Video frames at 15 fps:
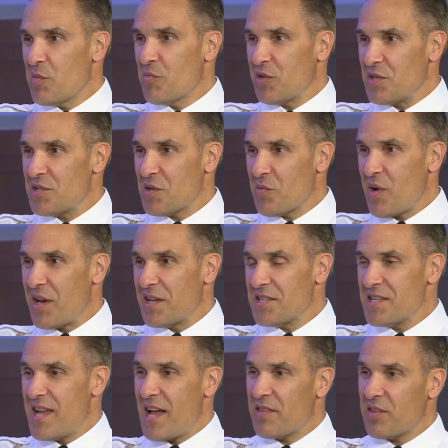policing, right?
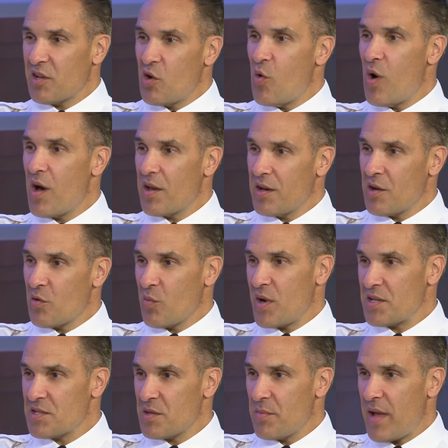It's not to go out and
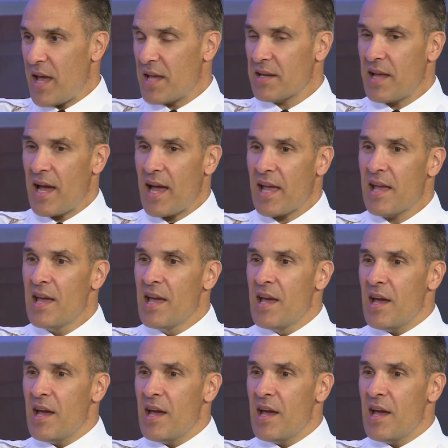arrest a bad guy.